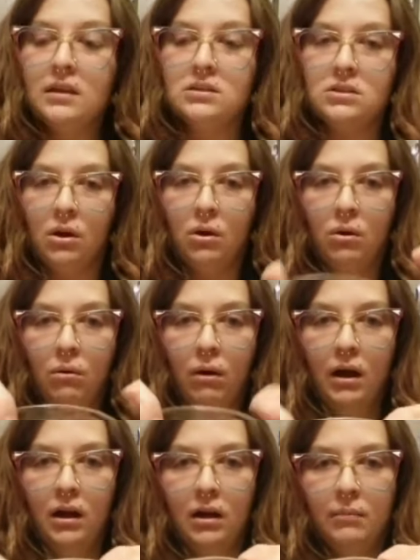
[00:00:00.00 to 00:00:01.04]
So
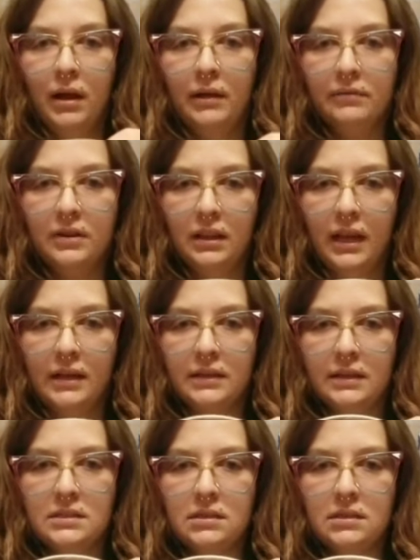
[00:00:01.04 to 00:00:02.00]
I've collected